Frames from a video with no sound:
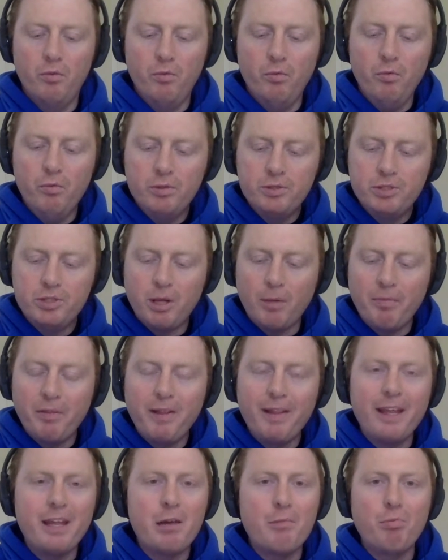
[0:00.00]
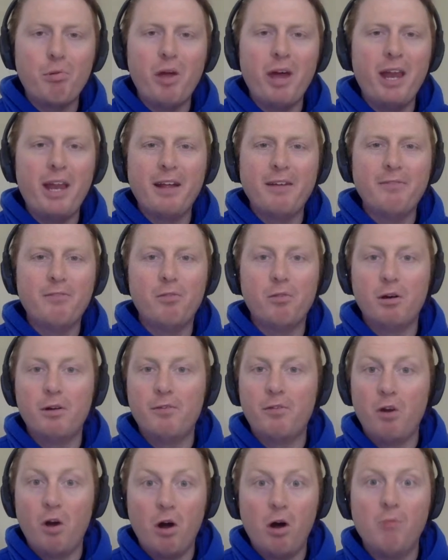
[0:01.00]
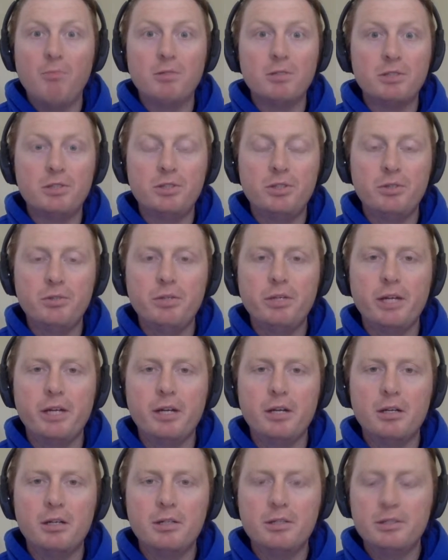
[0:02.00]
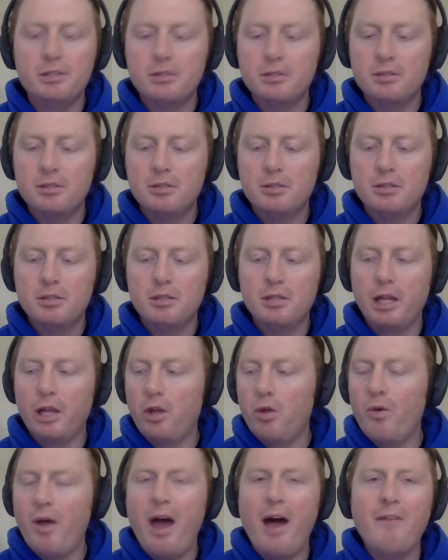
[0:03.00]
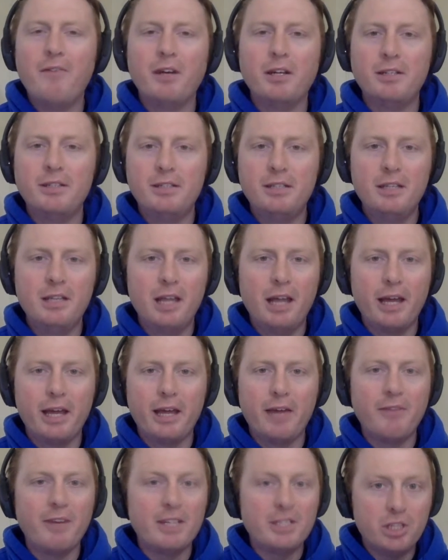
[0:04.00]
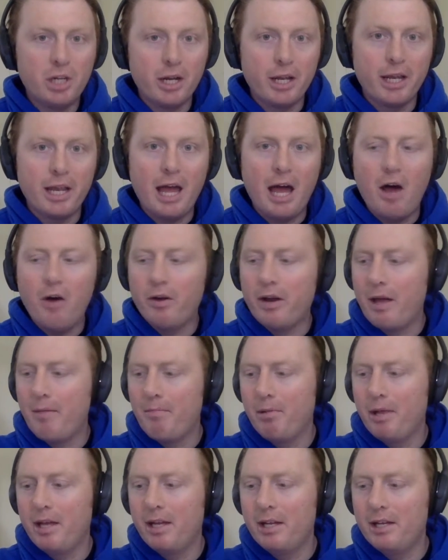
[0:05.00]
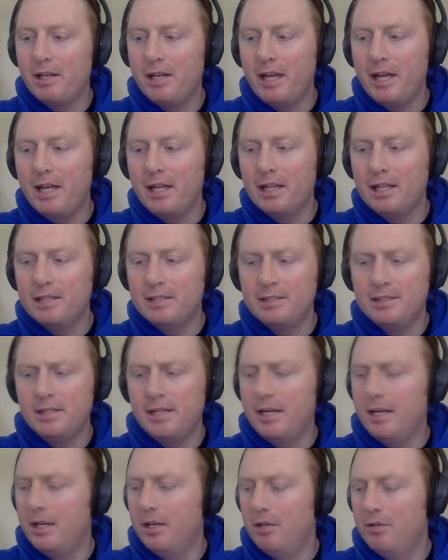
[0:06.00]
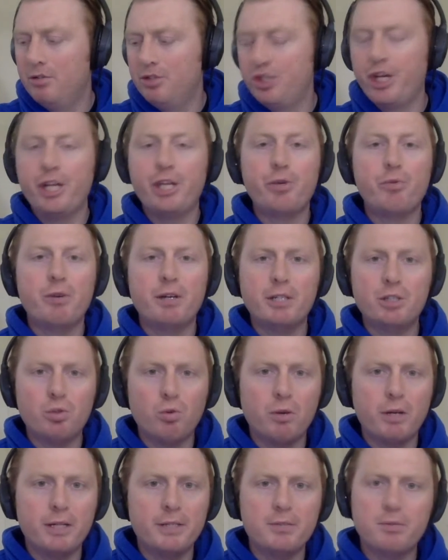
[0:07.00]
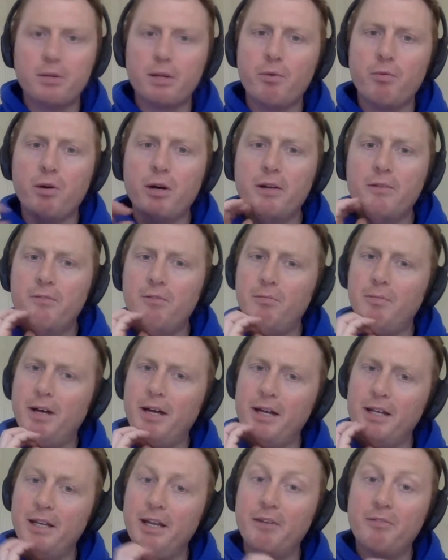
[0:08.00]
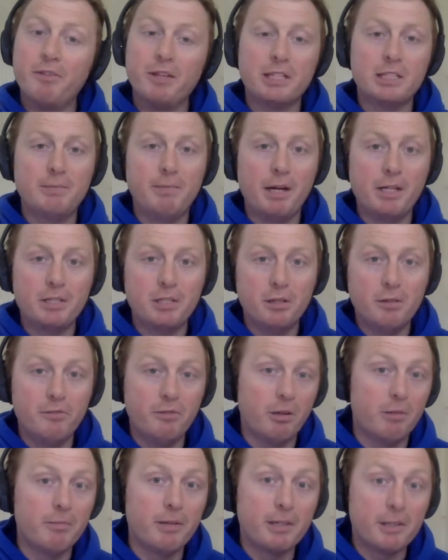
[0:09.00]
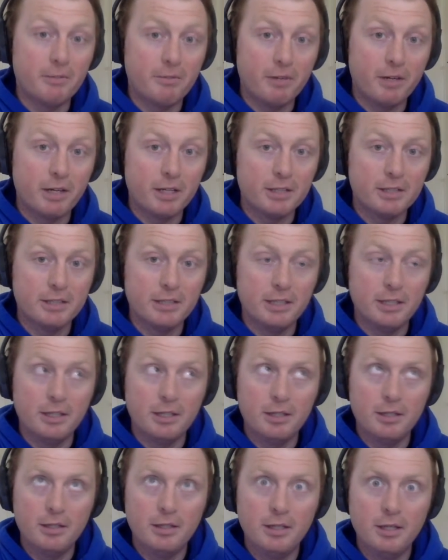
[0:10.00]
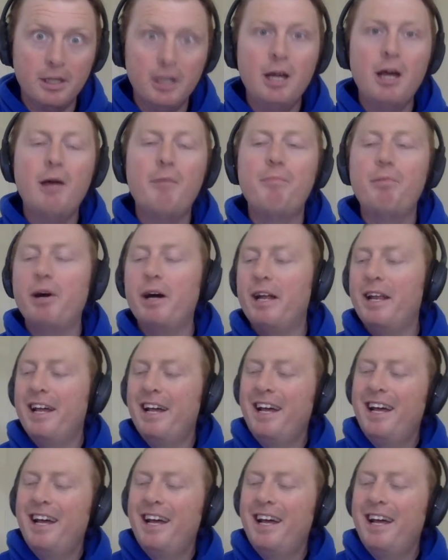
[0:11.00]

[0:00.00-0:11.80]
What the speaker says: something that you're planning for almost 2 years, if I started now and I planned a date, let's say January 2021 for my Netflix special filmed at the Fox Theater. But